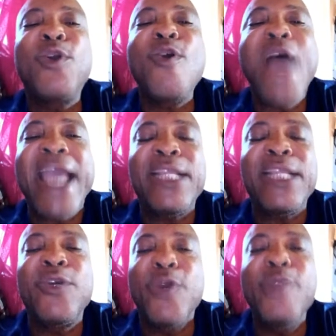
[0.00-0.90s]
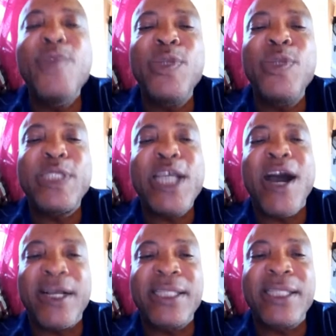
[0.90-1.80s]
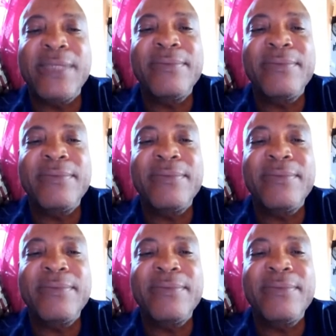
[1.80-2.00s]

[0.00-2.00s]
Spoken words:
write good music songs